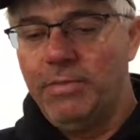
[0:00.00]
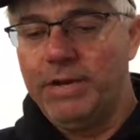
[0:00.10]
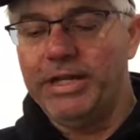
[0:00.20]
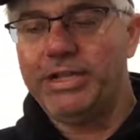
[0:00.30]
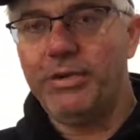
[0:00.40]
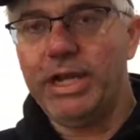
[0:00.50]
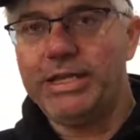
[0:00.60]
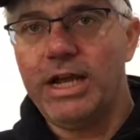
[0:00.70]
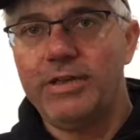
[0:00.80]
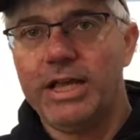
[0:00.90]
But as they got
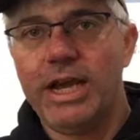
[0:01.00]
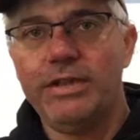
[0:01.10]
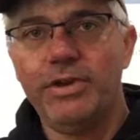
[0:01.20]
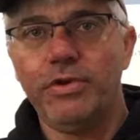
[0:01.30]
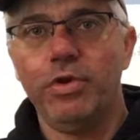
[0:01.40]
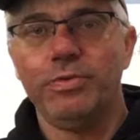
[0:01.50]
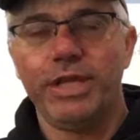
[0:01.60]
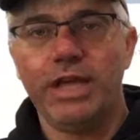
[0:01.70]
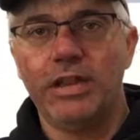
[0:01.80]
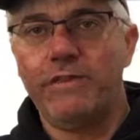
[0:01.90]
down, they got in their groups.
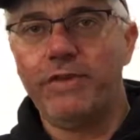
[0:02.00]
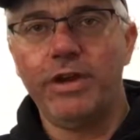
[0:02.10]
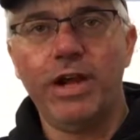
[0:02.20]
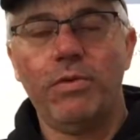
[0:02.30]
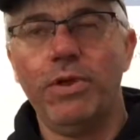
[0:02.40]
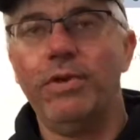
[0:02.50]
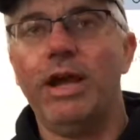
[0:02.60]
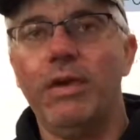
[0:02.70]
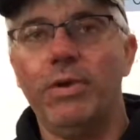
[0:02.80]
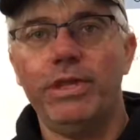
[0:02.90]
They figured out where they were at,